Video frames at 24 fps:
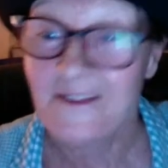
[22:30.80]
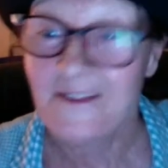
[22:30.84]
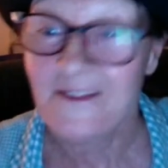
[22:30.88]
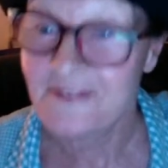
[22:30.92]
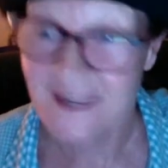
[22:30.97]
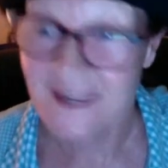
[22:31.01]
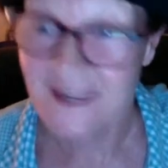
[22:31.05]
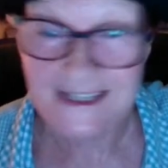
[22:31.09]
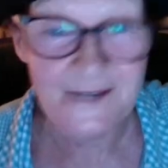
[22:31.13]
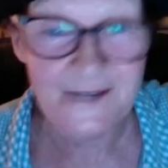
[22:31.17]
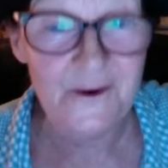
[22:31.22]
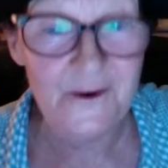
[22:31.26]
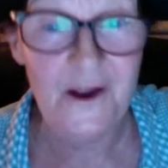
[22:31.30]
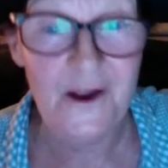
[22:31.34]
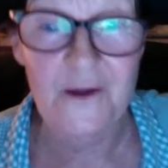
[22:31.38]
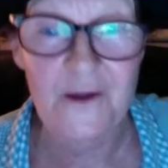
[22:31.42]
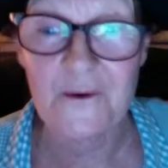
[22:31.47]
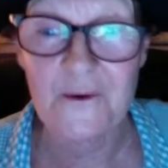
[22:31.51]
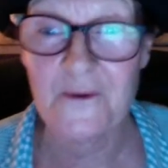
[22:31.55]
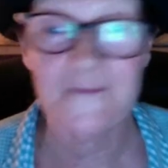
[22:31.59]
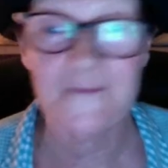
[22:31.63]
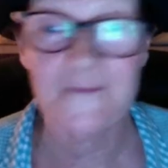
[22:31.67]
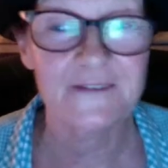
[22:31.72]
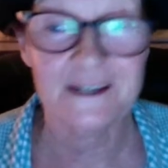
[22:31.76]
This will
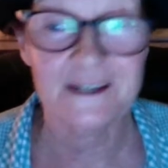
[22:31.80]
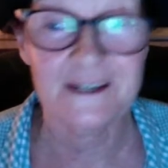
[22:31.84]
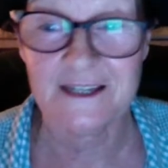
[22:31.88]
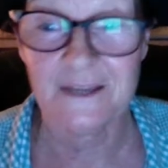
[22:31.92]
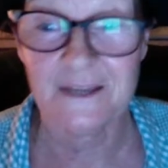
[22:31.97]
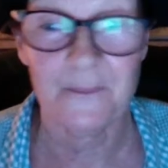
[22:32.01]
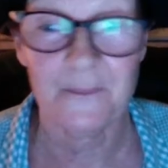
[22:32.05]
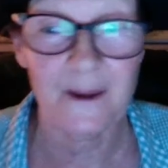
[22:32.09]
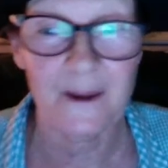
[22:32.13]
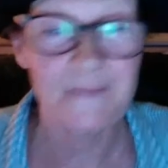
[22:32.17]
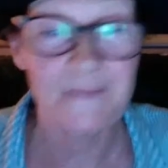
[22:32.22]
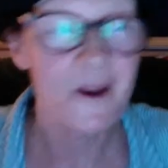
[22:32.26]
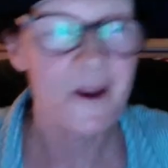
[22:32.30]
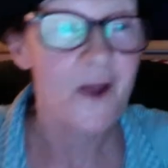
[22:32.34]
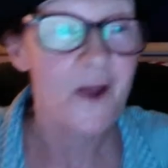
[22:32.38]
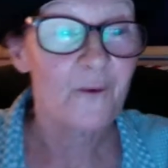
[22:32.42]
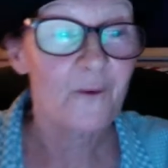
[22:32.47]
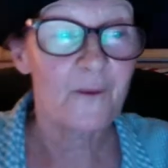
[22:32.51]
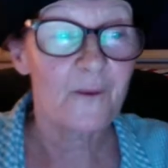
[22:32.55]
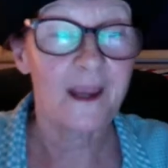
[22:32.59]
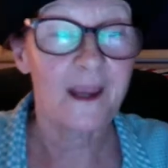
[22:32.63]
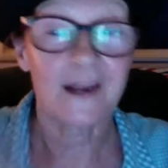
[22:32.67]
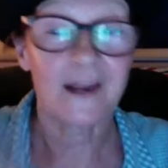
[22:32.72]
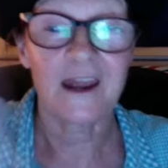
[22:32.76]
go to Supreme.
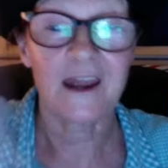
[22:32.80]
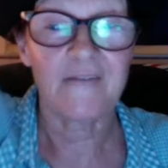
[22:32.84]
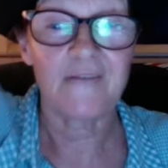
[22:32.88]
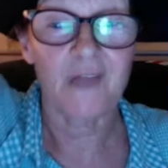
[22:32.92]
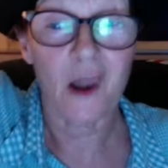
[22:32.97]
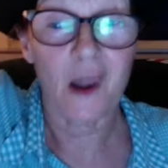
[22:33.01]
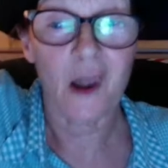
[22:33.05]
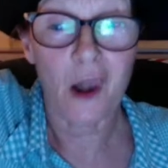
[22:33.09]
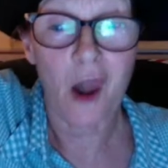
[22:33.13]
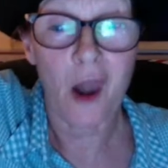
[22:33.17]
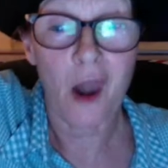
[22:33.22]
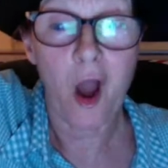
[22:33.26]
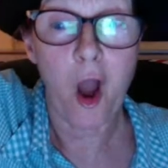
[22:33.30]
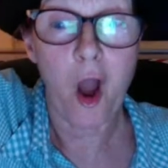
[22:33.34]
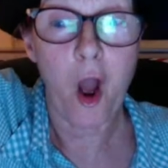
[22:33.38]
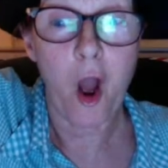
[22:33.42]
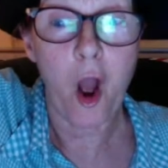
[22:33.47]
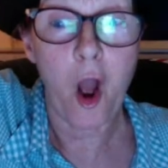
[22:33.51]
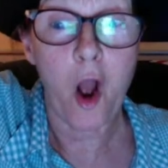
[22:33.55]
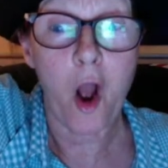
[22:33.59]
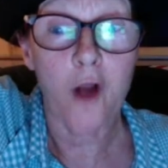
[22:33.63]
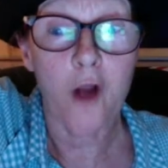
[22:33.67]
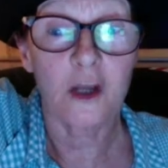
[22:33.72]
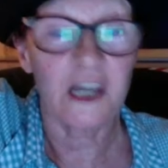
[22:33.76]
We're going to have a
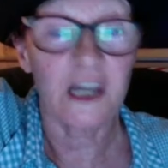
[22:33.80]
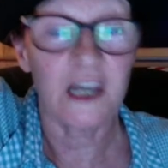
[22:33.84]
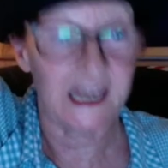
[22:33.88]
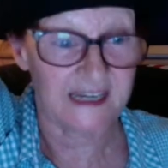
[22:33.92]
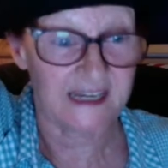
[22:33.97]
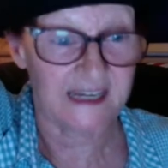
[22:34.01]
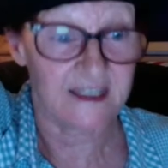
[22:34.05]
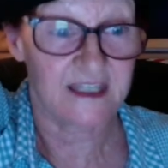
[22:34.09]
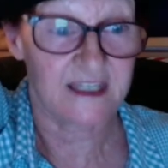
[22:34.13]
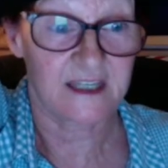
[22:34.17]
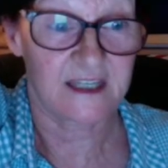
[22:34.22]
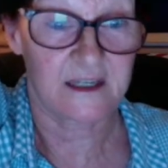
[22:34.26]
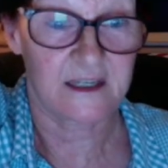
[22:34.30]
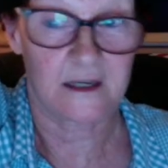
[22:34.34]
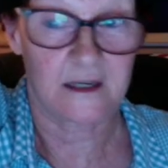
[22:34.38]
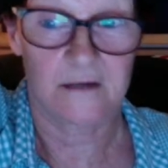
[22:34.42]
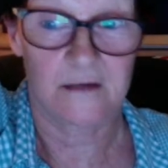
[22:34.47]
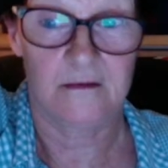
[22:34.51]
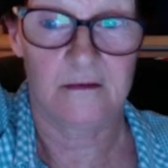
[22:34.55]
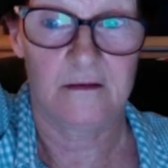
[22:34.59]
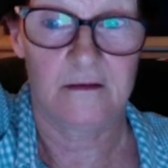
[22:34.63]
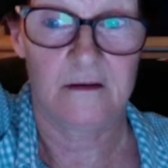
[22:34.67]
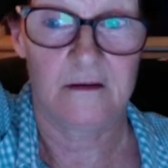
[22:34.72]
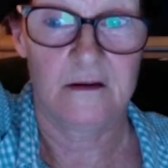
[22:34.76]
long
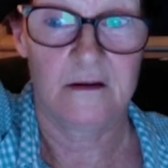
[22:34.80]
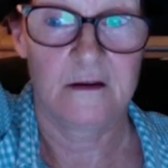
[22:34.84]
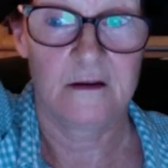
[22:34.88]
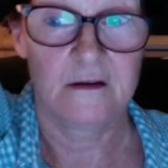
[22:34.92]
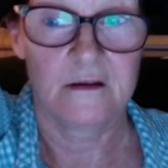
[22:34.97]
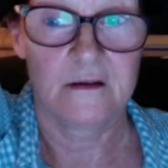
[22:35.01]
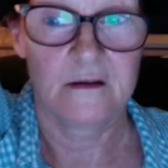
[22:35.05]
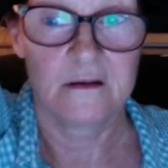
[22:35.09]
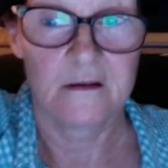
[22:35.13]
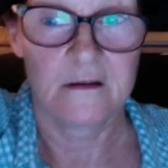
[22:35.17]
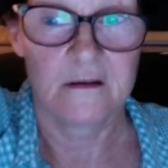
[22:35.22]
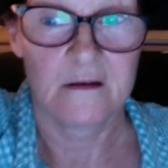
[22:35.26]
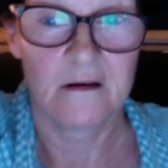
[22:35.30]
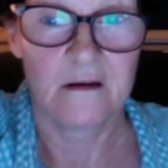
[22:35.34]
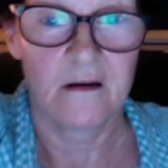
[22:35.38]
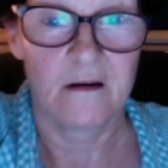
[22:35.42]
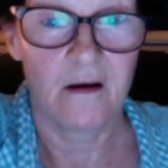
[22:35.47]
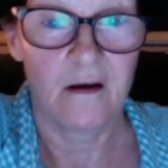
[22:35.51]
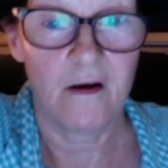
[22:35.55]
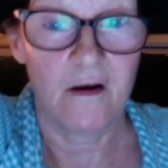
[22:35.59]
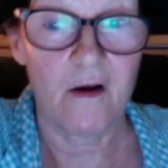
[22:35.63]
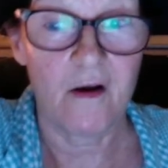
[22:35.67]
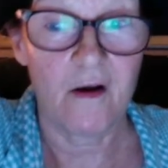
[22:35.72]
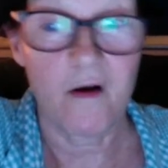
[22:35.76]
list
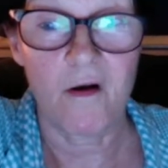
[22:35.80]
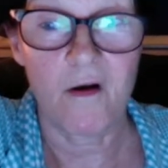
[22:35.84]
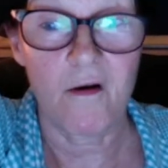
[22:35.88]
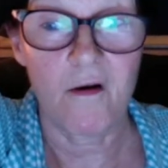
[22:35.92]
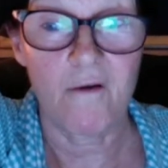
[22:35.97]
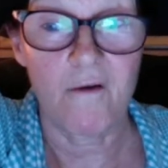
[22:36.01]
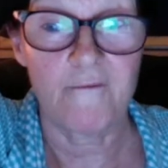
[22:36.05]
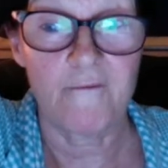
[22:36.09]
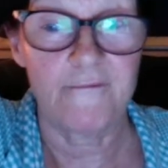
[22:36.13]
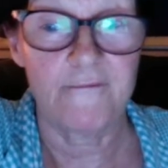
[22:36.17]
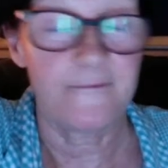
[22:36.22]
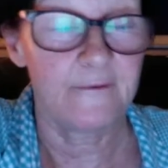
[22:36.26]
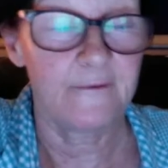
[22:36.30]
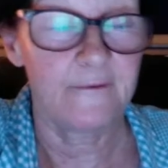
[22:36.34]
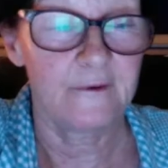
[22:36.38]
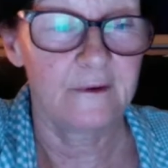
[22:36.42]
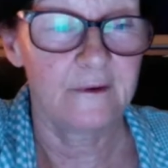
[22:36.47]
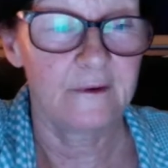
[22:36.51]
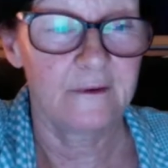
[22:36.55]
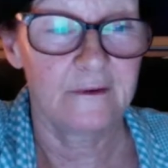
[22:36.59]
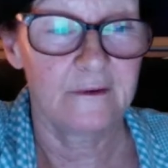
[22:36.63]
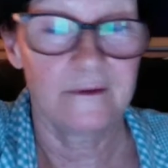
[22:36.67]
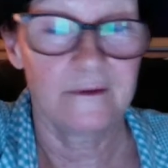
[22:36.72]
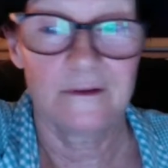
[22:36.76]
of
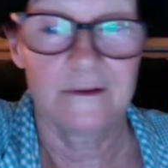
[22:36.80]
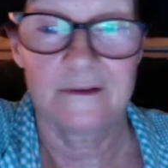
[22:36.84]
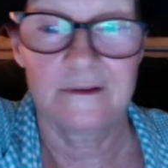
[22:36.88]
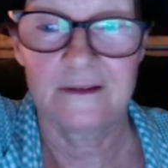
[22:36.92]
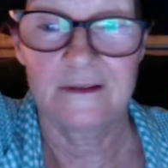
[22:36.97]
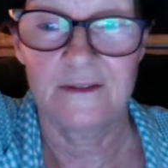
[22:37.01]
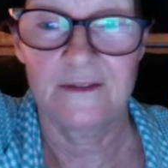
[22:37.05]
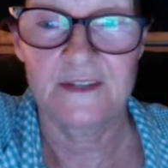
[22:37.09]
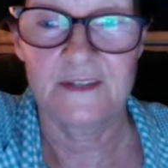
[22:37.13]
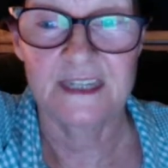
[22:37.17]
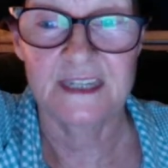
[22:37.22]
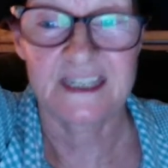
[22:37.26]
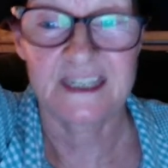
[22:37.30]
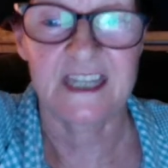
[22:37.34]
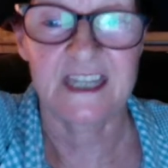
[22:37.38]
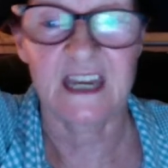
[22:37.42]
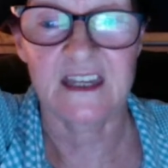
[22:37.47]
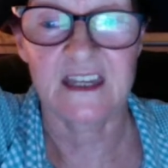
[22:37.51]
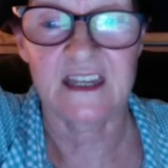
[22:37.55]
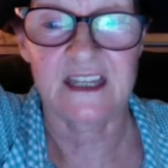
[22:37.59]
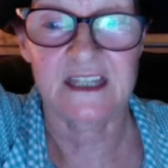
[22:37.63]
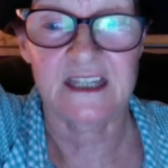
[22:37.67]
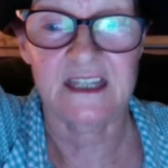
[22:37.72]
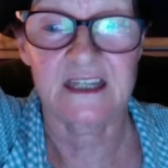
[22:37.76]

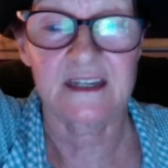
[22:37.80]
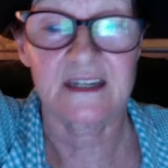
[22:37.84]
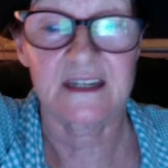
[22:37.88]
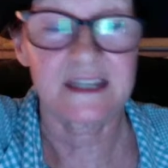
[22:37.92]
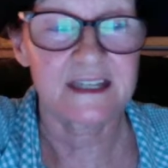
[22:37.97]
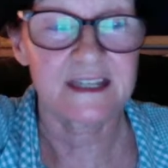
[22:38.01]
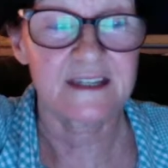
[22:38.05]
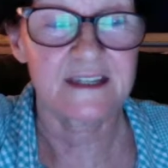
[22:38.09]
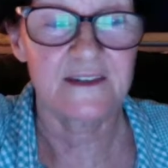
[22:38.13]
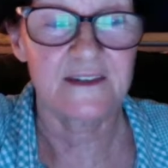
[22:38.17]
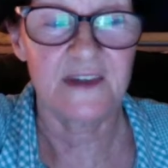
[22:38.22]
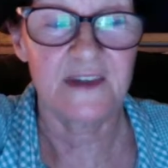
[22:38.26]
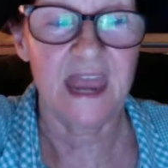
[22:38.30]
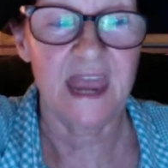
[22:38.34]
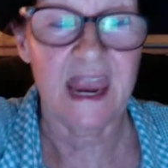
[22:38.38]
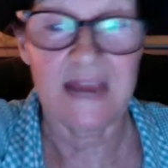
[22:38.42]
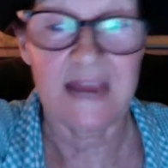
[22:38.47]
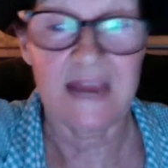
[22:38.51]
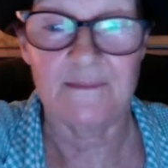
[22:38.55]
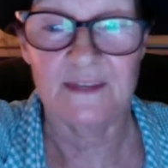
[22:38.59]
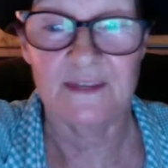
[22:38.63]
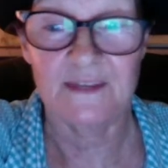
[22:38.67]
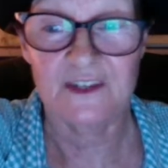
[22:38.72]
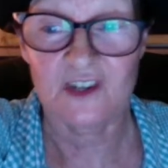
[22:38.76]
Sextus
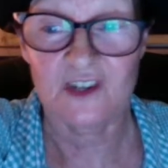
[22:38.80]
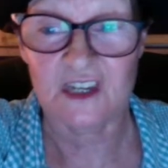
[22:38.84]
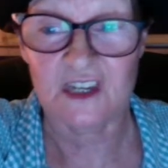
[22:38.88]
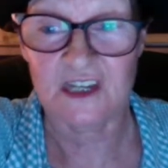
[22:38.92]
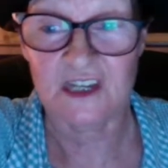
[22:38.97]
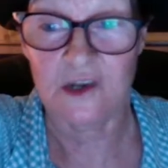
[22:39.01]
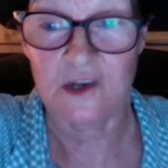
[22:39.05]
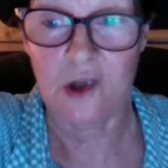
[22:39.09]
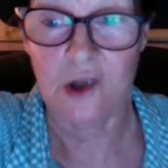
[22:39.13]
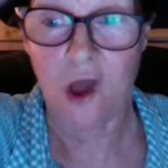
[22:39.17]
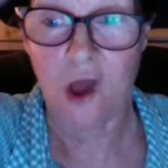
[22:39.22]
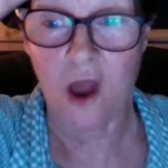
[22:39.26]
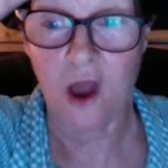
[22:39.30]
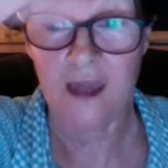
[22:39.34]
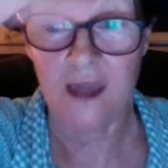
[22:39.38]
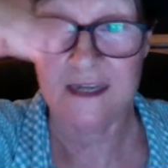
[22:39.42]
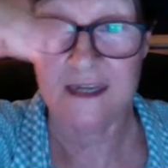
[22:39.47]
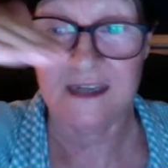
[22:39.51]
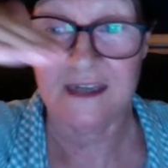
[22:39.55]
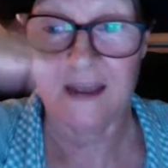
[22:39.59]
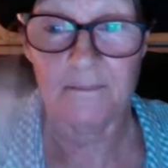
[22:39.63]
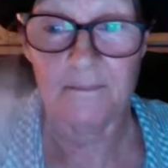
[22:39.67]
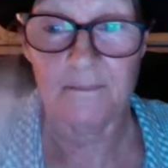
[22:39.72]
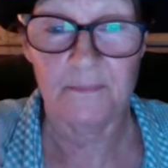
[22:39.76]
names just
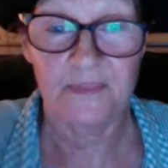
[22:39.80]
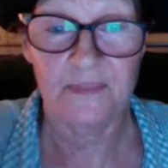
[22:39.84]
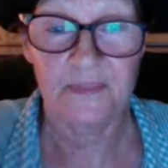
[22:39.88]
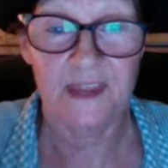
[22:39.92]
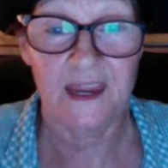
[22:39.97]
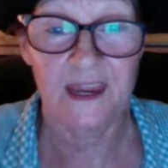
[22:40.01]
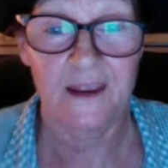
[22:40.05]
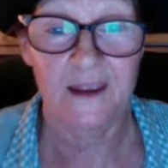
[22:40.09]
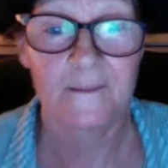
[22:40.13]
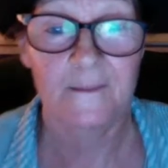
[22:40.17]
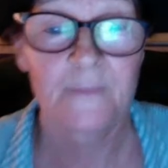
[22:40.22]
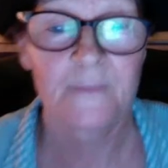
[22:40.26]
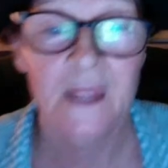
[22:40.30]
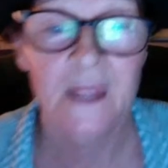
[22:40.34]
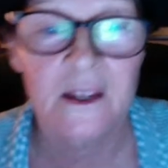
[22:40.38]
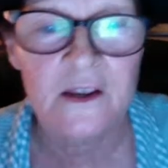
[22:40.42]
lined up there.